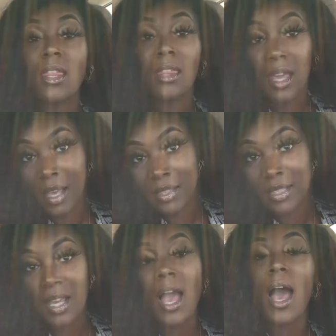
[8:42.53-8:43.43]

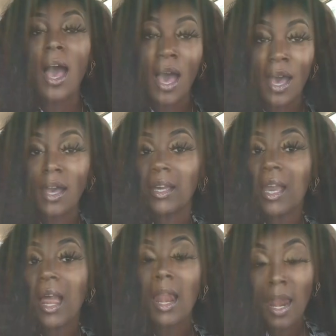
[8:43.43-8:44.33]
that
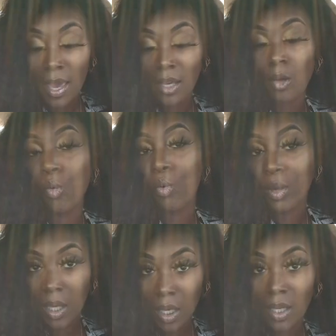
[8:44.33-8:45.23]
I like,
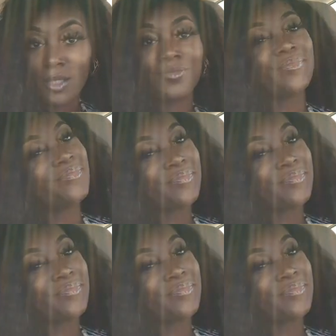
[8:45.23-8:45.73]
okay?